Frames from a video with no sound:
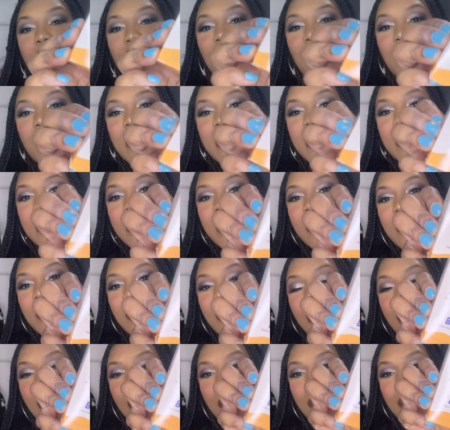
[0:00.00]
got this in
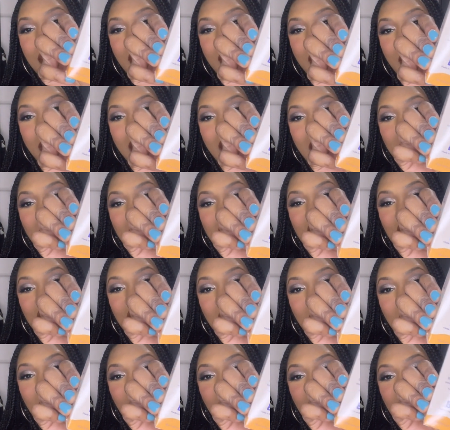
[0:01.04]
the Beauty Bay
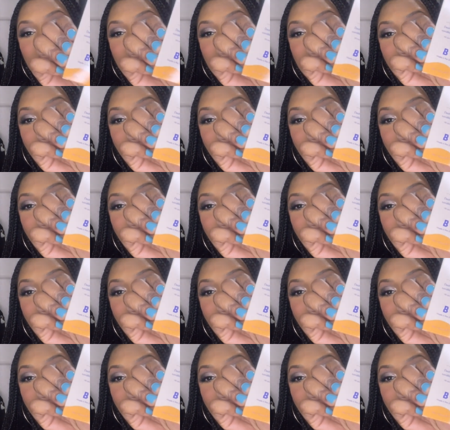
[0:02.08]
Mystery Box